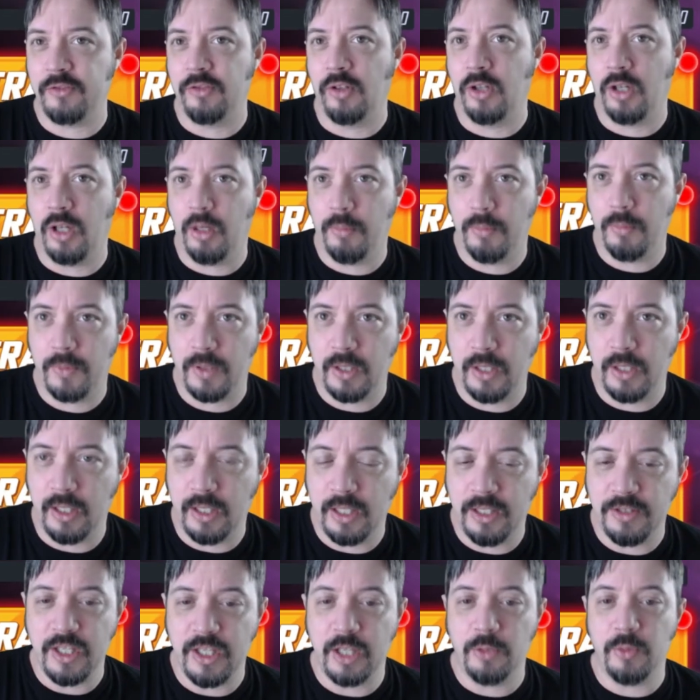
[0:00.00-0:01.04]
farm
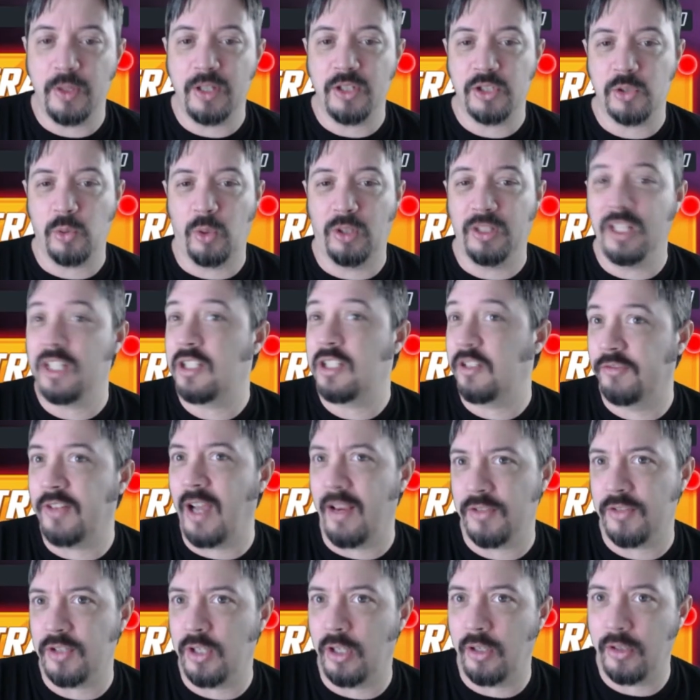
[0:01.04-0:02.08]
in the Arena store, at least to
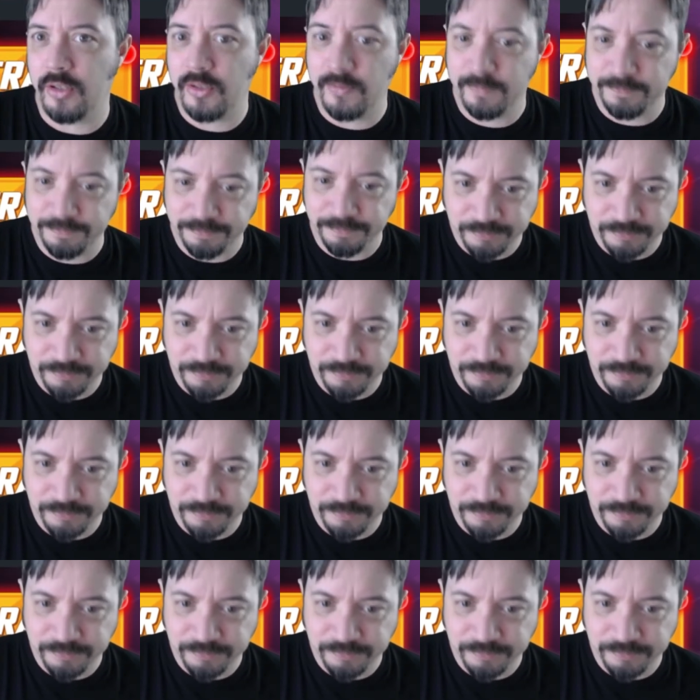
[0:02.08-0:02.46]
5 stars.